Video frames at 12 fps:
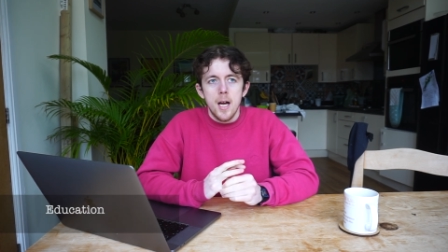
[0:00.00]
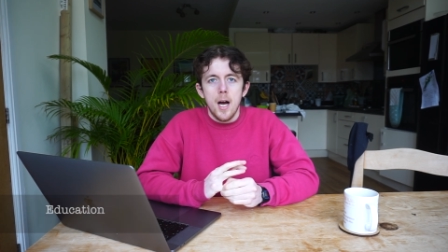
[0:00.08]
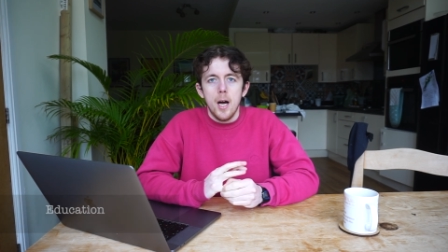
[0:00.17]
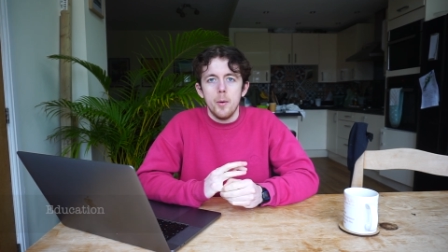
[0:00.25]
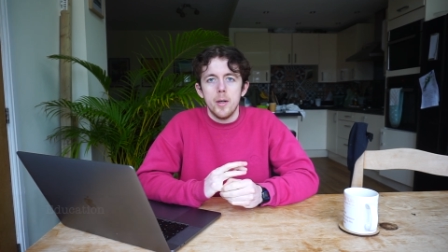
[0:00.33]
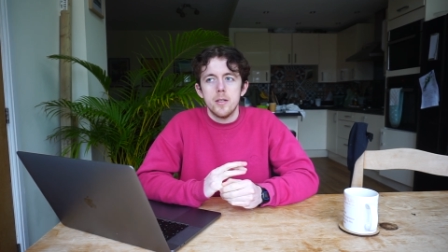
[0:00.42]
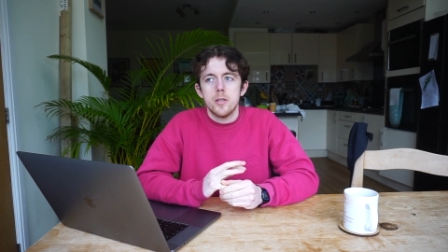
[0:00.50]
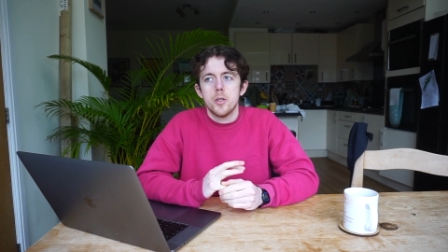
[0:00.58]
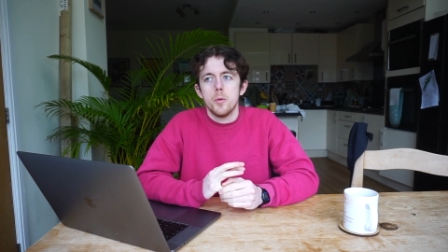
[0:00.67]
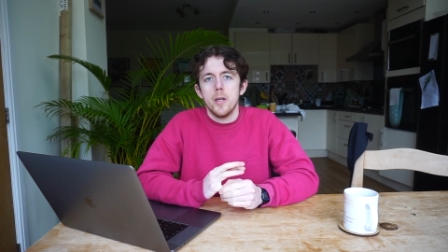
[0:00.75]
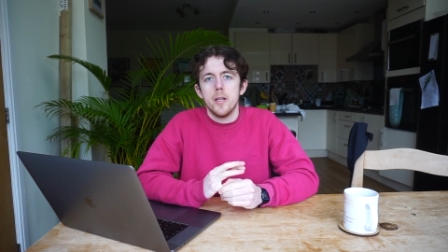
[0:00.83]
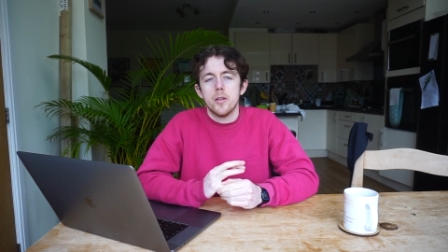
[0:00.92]
I went
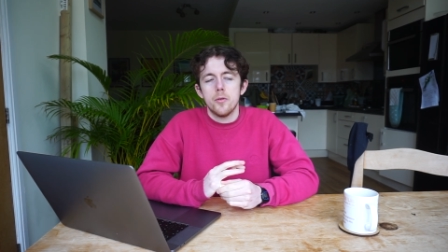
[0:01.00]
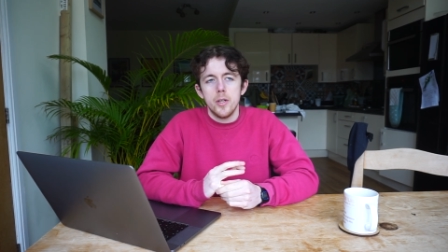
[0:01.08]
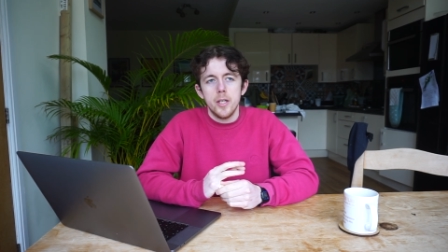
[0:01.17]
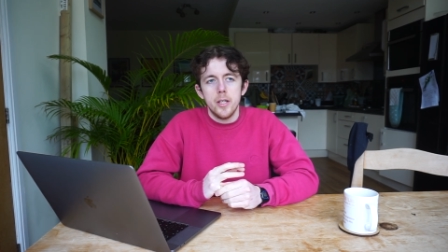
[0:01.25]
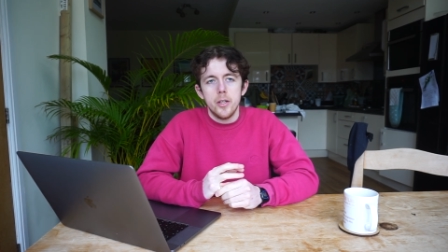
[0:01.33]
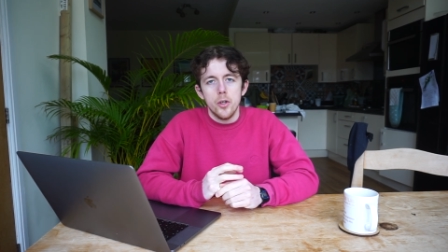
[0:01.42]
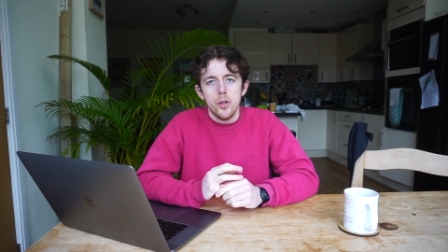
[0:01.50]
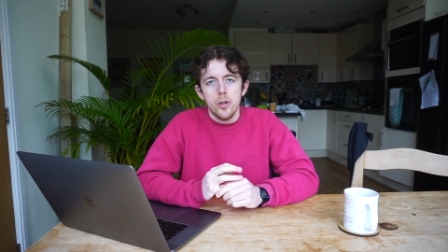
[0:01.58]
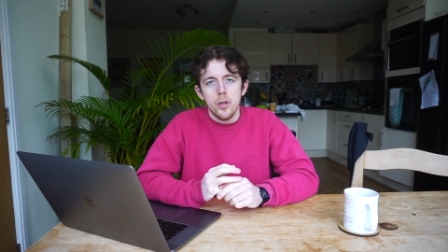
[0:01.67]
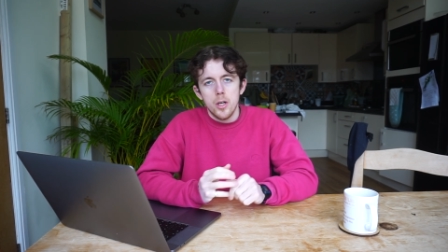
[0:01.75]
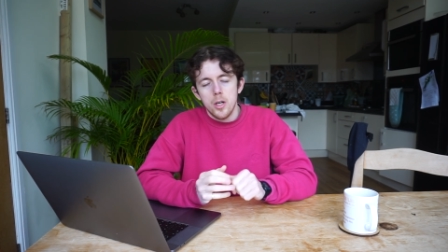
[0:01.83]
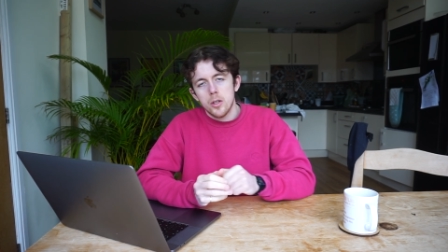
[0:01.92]
to a
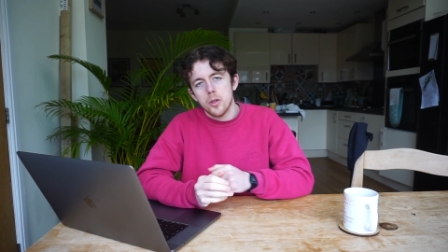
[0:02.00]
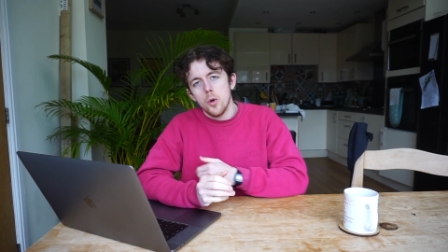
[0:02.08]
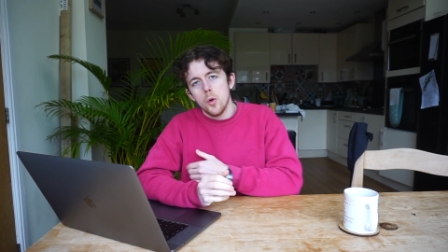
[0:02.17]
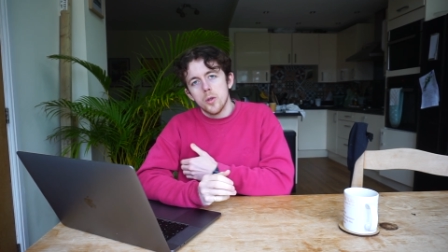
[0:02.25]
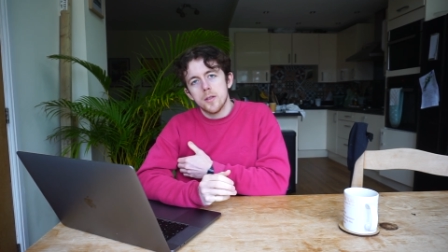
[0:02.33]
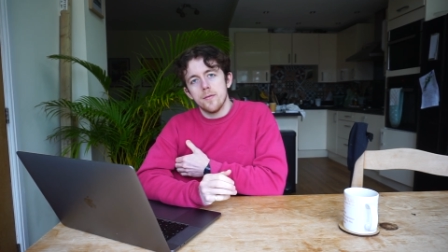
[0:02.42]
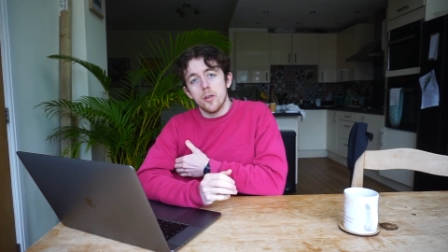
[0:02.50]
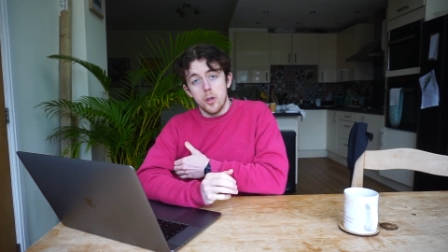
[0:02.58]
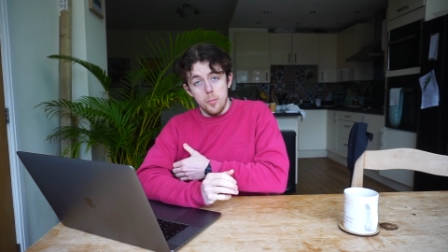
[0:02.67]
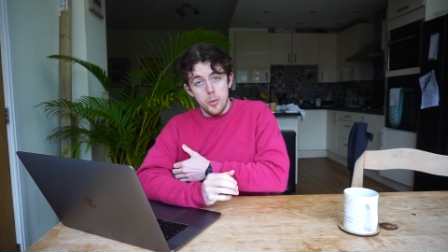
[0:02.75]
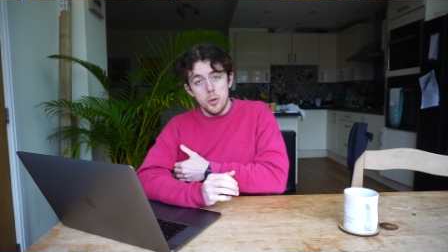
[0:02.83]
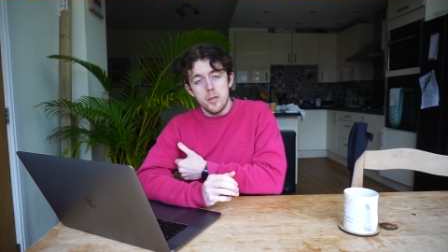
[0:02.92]
three-year course for
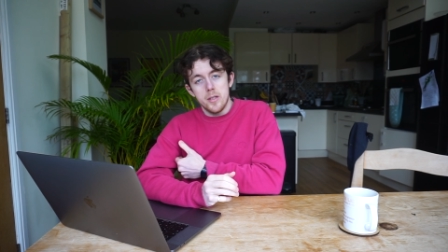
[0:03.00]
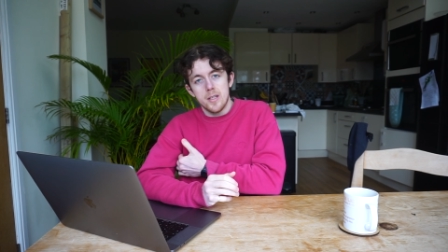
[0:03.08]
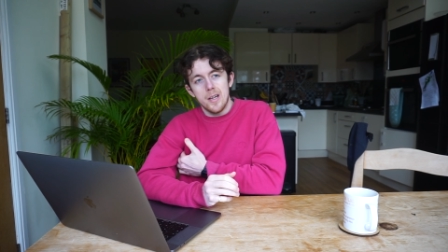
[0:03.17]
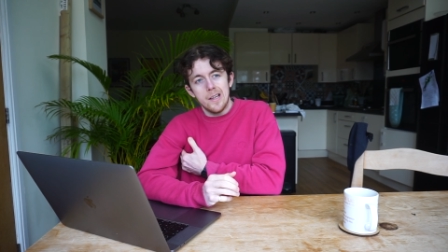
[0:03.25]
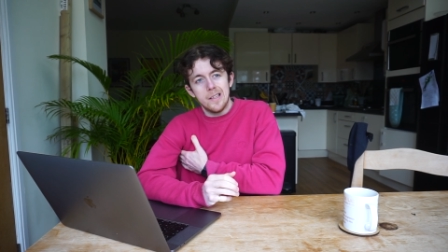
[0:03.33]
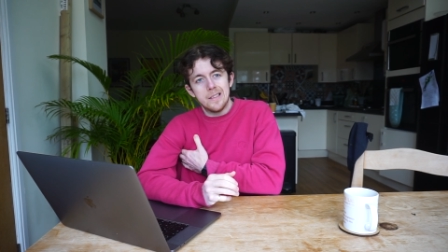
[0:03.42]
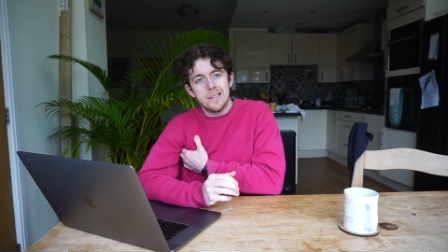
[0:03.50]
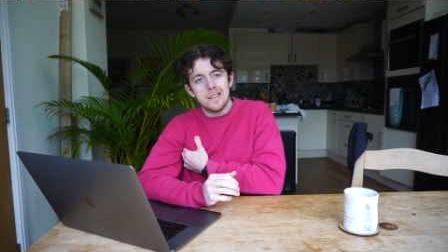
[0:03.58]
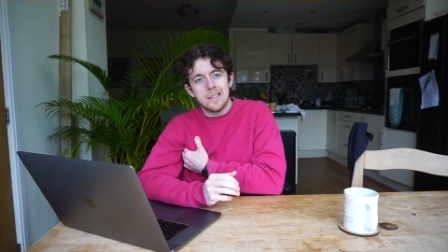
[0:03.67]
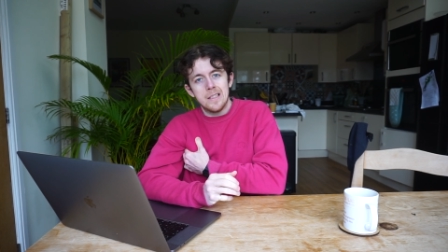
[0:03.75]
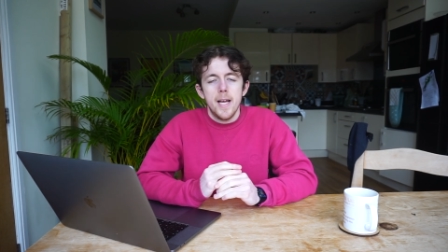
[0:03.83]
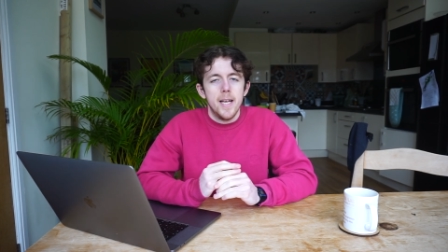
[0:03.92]
computer
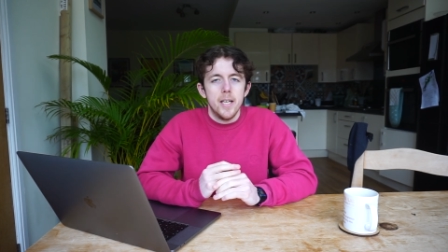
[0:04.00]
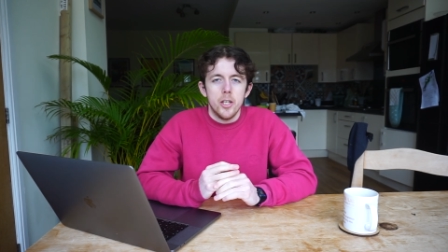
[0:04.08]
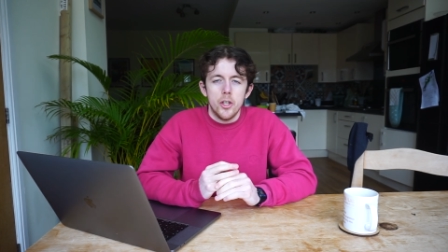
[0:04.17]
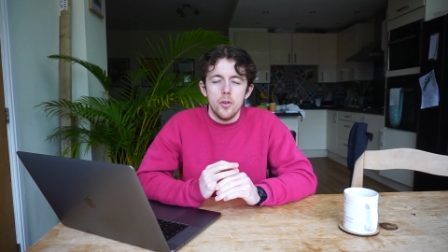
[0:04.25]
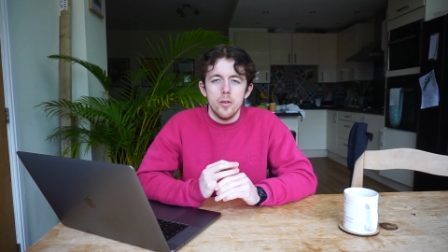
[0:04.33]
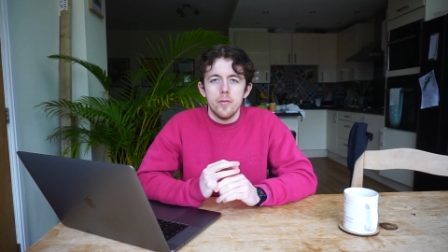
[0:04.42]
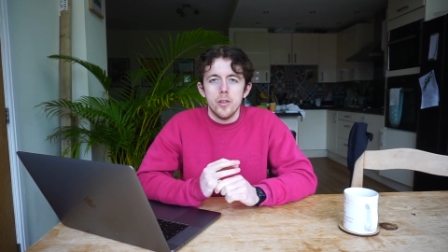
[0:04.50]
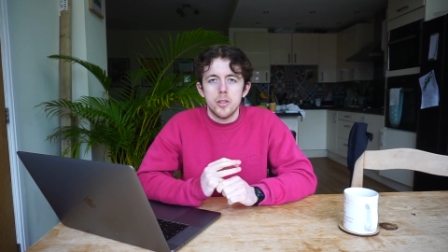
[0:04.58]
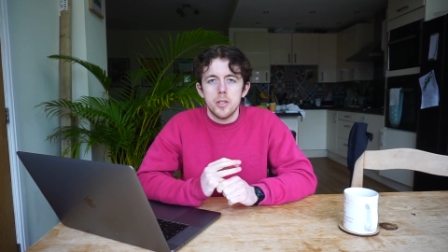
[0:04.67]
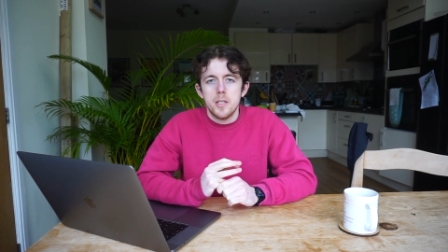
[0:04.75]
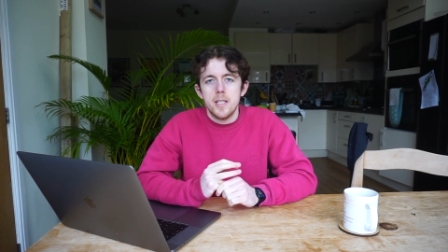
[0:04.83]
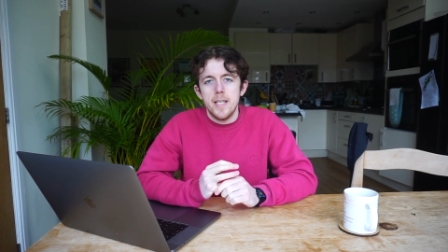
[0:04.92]
science in a
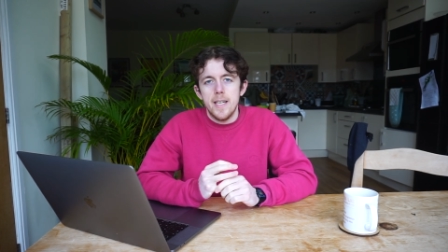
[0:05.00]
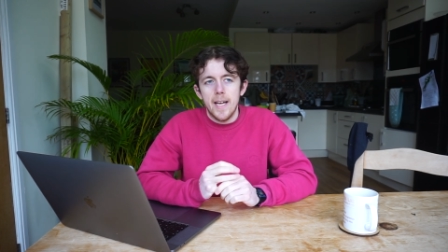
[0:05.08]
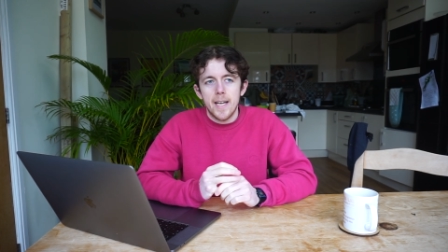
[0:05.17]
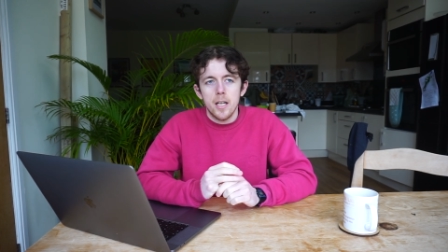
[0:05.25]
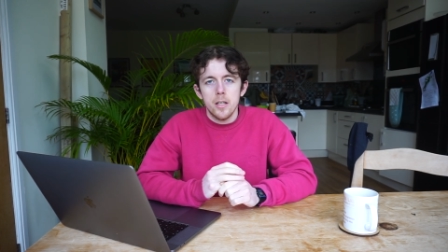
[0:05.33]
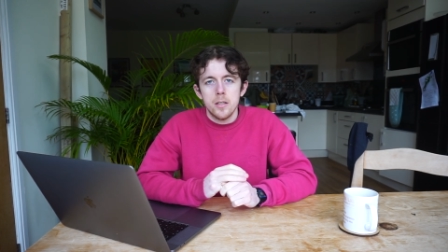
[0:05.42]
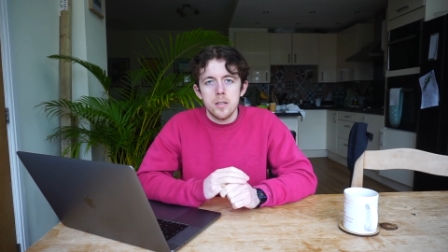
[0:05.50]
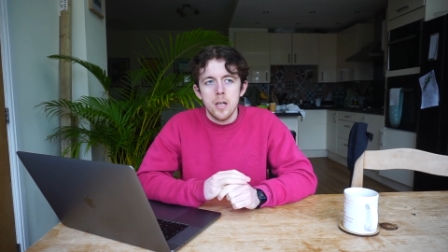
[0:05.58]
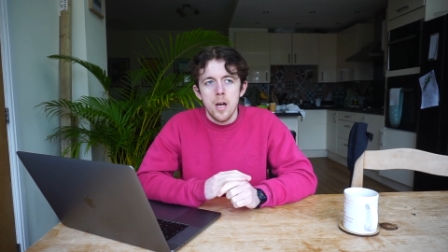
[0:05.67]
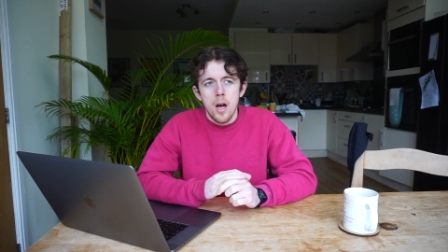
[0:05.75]
university in England,